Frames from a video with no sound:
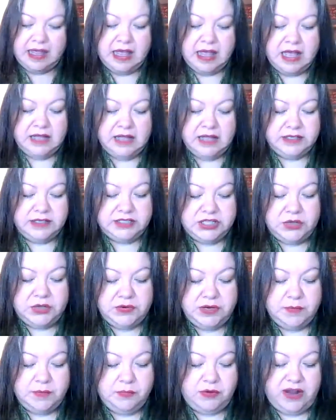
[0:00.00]

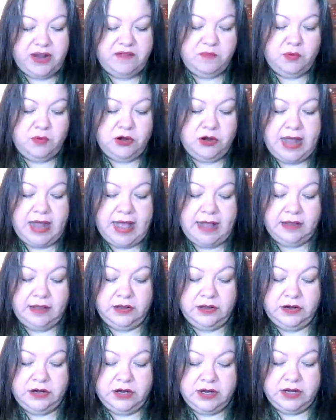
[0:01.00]
Ladonna Bravebird
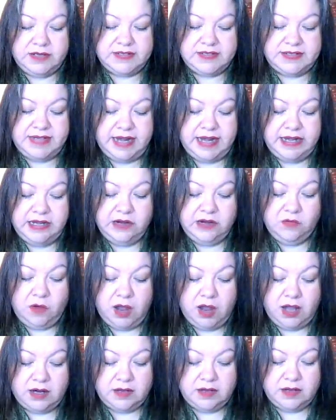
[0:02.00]
Allard, Standing
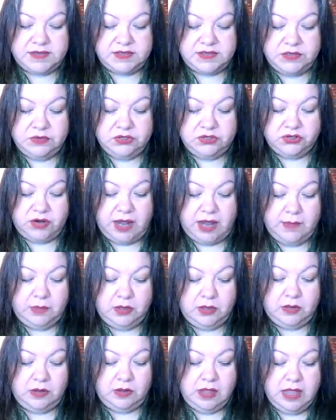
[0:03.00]
Rock Sioux
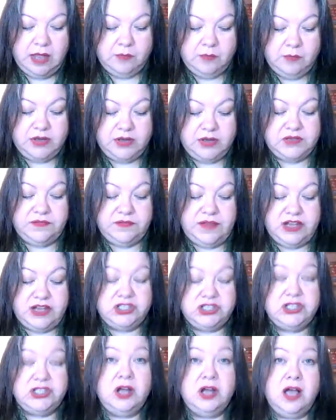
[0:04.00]
Tribal
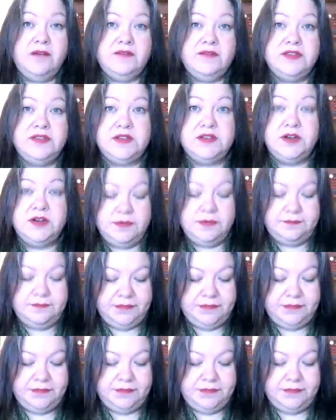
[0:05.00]
Preservation Officer,